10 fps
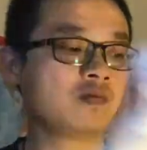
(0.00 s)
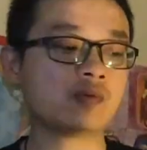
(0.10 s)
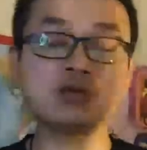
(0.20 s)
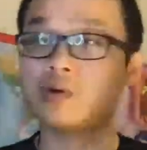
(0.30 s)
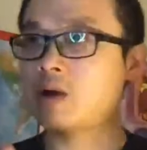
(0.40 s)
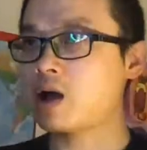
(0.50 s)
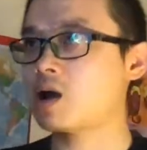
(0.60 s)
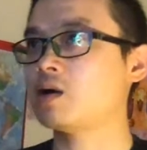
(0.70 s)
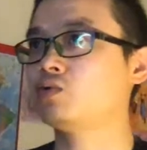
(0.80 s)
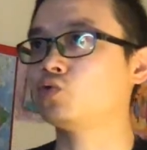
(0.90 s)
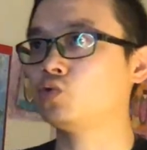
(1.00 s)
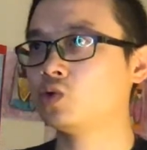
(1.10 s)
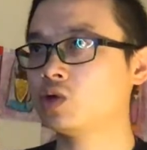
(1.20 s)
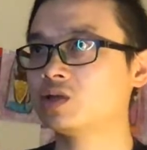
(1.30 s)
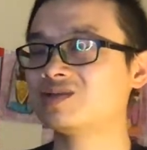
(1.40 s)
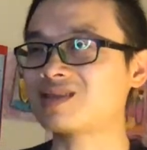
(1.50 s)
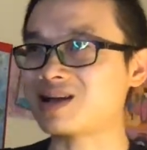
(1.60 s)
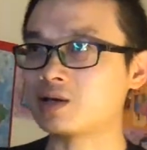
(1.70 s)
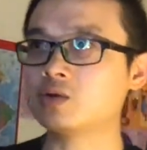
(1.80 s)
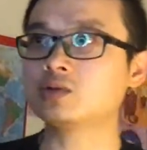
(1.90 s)
you know how to
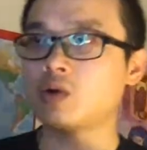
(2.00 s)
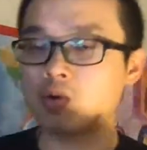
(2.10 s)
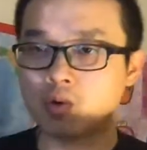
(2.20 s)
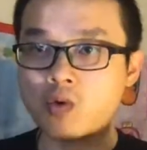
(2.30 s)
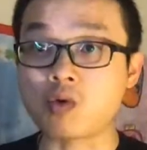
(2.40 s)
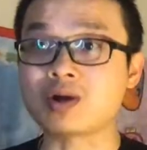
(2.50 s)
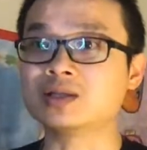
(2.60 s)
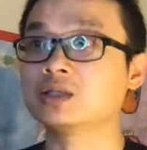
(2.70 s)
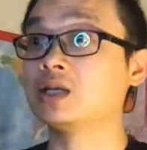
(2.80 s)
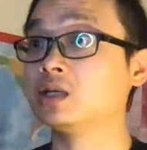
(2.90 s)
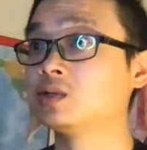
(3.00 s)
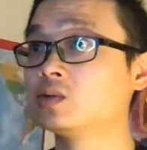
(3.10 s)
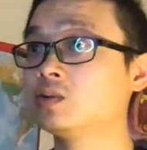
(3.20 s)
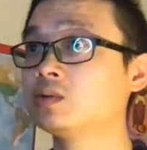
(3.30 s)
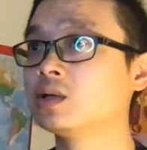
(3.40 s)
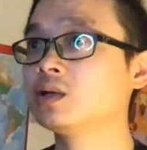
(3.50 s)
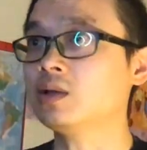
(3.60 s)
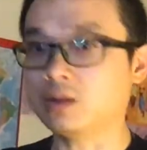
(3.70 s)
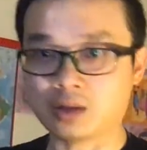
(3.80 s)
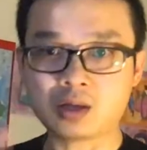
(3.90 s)
diagnose organs issues,
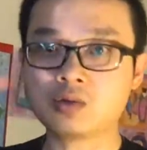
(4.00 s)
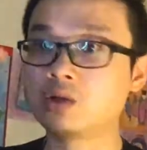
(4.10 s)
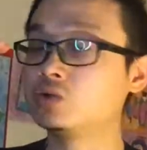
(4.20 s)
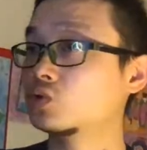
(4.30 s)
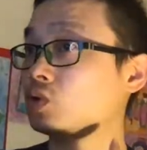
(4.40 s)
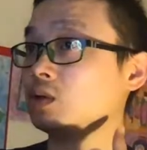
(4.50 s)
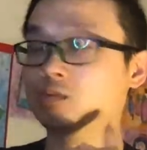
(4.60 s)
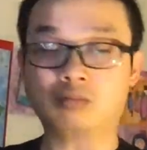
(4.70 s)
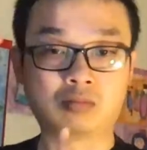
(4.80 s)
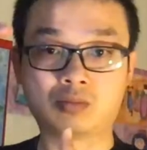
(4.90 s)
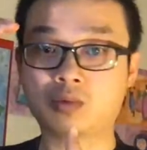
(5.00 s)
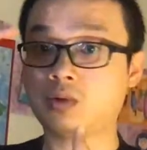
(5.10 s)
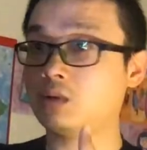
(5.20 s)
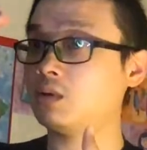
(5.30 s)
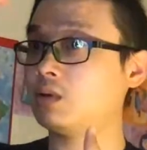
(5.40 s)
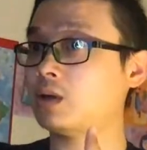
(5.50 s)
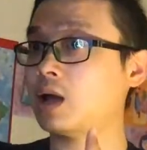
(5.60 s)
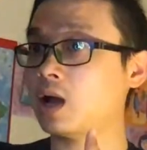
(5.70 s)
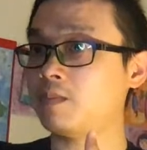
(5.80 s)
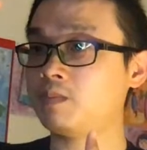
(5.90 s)
then you can treat
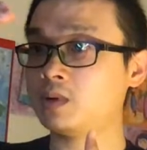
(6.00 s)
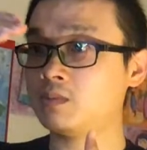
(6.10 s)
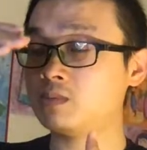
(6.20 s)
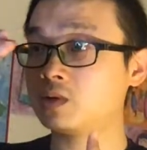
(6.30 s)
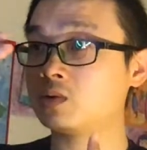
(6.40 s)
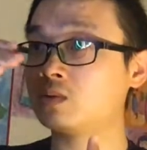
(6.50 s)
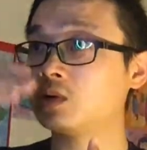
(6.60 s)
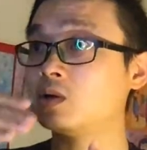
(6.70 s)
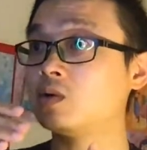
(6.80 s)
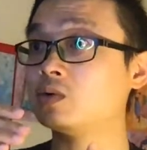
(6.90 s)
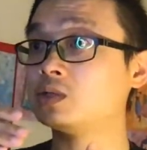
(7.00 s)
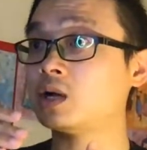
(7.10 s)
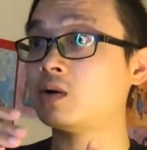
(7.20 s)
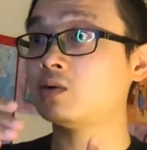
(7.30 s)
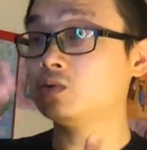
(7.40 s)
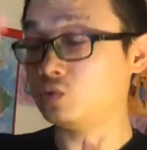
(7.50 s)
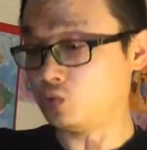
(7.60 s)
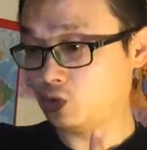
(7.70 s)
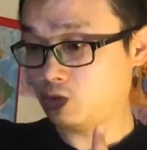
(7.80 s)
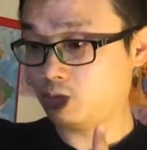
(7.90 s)
upper, middle, and lower jaw.
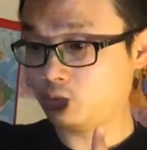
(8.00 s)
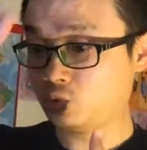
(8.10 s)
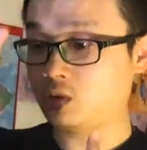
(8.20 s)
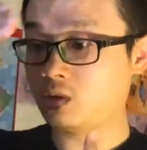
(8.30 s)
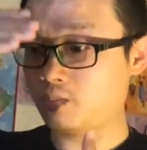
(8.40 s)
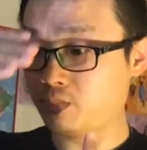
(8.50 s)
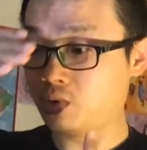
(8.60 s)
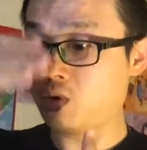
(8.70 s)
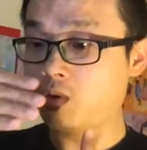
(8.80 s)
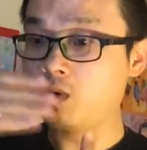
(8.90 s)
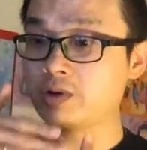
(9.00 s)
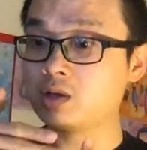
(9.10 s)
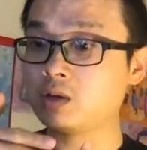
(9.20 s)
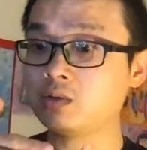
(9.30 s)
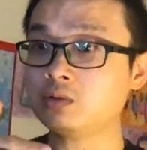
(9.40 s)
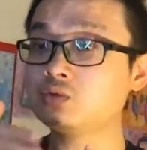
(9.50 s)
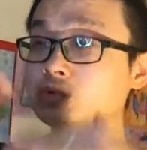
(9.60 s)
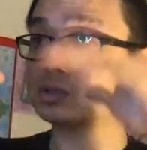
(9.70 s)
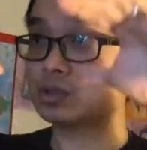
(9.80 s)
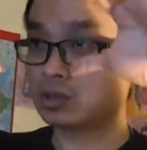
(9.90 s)
Put all needle,
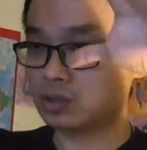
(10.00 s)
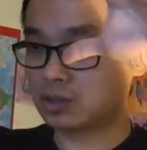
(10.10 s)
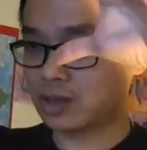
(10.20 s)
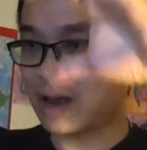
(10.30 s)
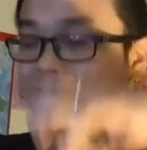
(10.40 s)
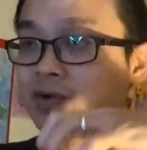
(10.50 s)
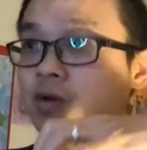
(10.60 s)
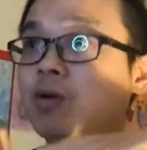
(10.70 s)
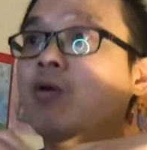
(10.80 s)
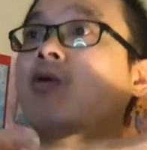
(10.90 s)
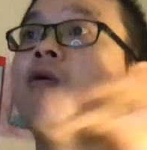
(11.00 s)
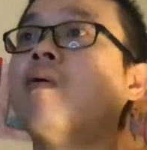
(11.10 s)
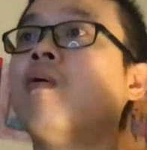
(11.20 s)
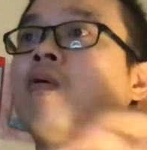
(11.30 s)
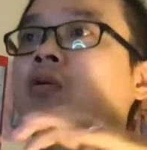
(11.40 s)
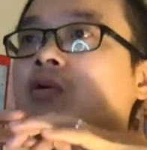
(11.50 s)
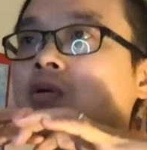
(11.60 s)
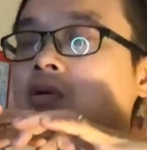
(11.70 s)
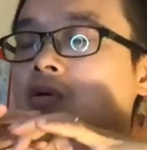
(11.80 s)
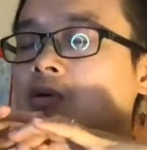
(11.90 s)
cover all
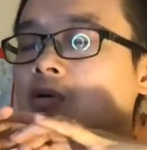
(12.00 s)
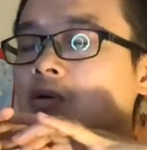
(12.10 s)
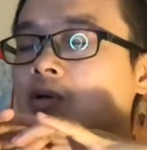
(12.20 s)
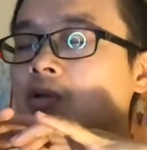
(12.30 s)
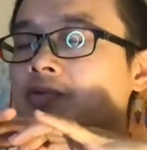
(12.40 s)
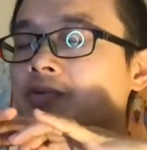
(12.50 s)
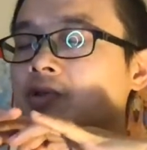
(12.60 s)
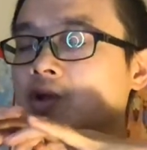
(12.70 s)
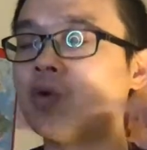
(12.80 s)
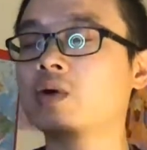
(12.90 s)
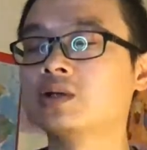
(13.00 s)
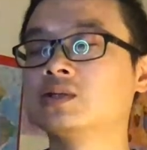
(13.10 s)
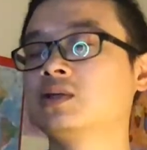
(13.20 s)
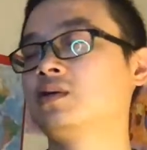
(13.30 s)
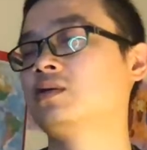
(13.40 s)
the organs.